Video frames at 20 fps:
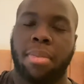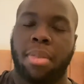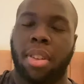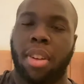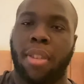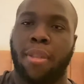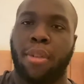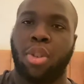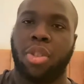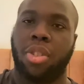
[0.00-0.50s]

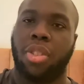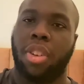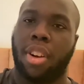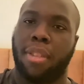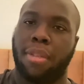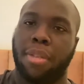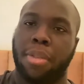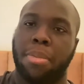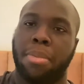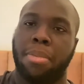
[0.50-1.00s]
first
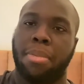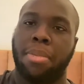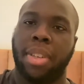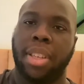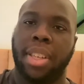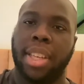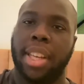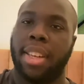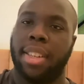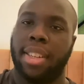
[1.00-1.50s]
off,
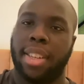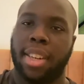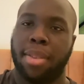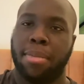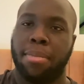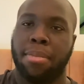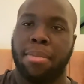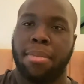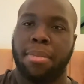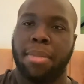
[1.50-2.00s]
Yelena.
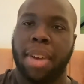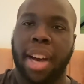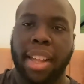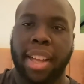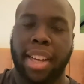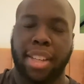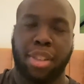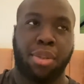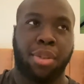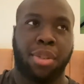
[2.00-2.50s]
I
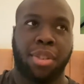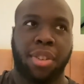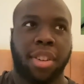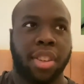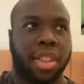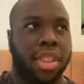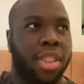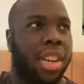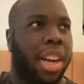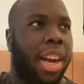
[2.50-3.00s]
liked her.
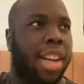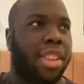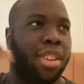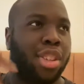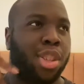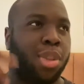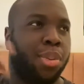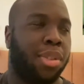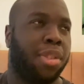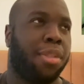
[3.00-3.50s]
I thought
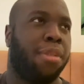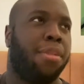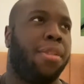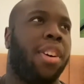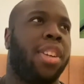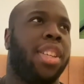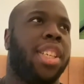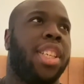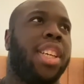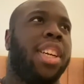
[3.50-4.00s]
she was
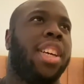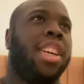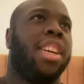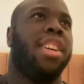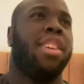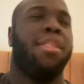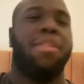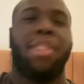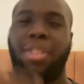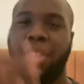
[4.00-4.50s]
funny,
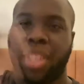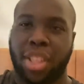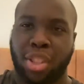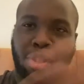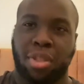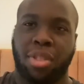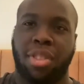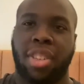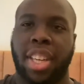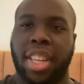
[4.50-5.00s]
very
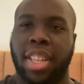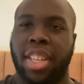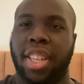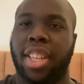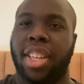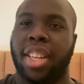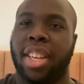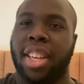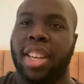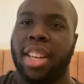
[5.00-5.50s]

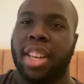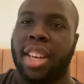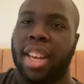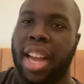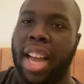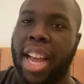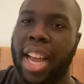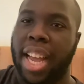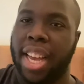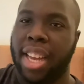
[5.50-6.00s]
entertaining.
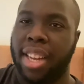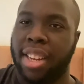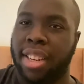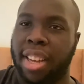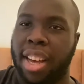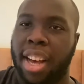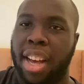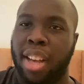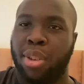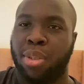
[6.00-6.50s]
And
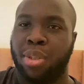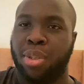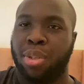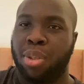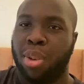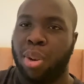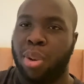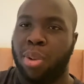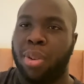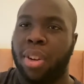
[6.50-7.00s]
I
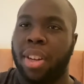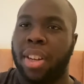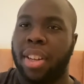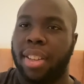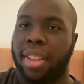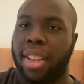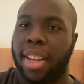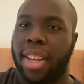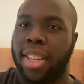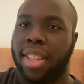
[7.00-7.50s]
also
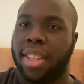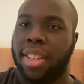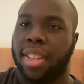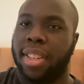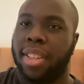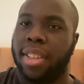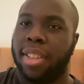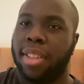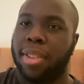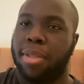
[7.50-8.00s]
liked
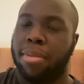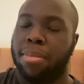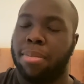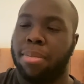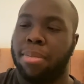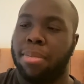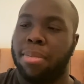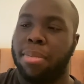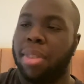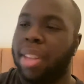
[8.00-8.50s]

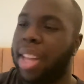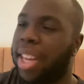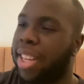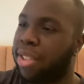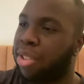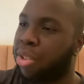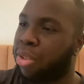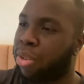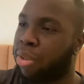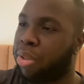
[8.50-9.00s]

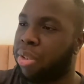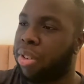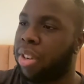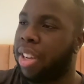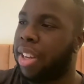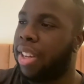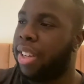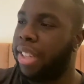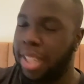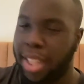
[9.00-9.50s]
her
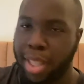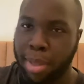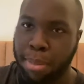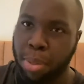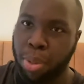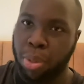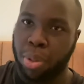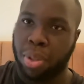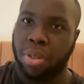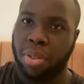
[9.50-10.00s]

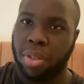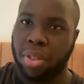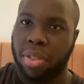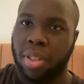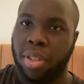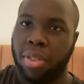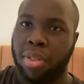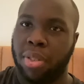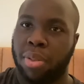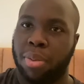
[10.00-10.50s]
emotional
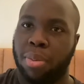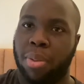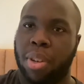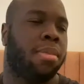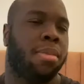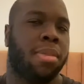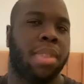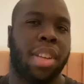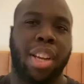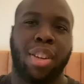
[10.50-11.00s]
scenes as
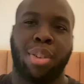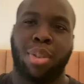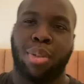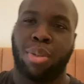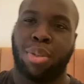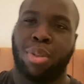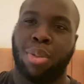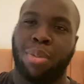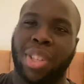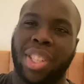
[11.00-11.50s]
well. And
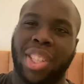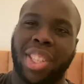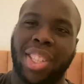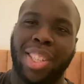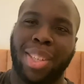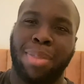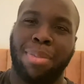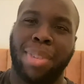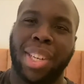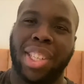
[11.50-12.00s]
also when
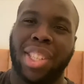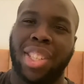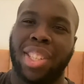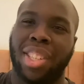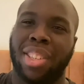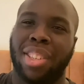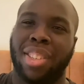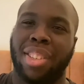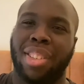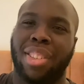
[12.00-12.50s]
she
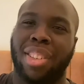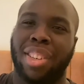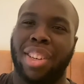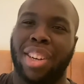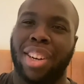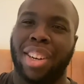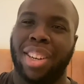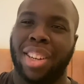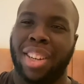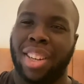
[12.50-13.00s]
mentioned the